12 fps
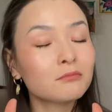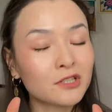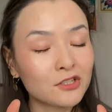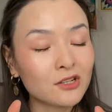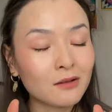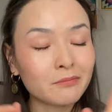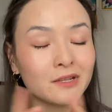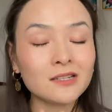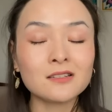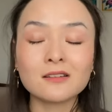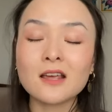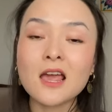but tap
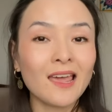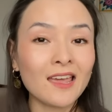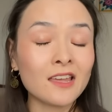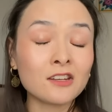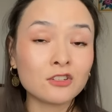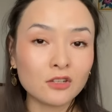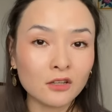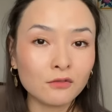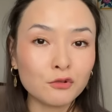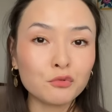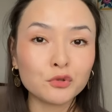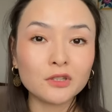it. And if
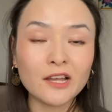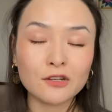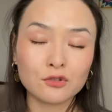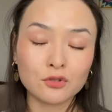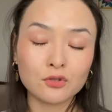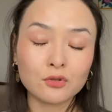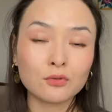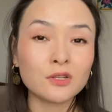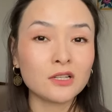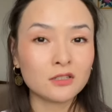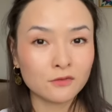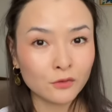you would like to do the
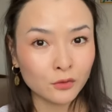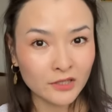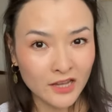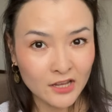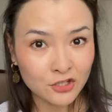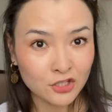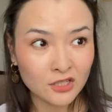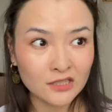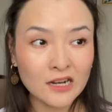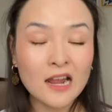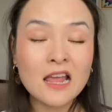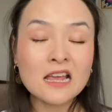exfoliation,